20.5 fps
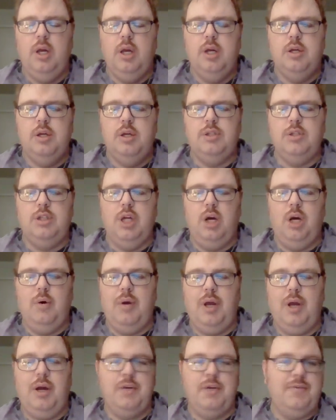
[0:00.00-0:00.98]
So
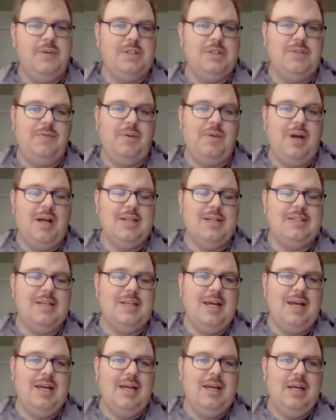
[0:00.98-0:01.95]
he goes visit his
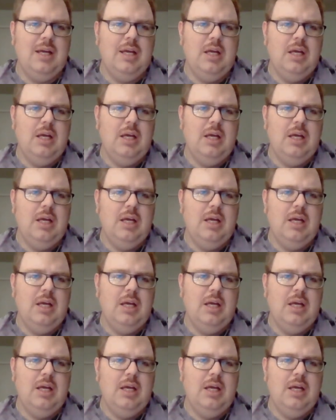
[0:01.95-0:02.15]
fiance,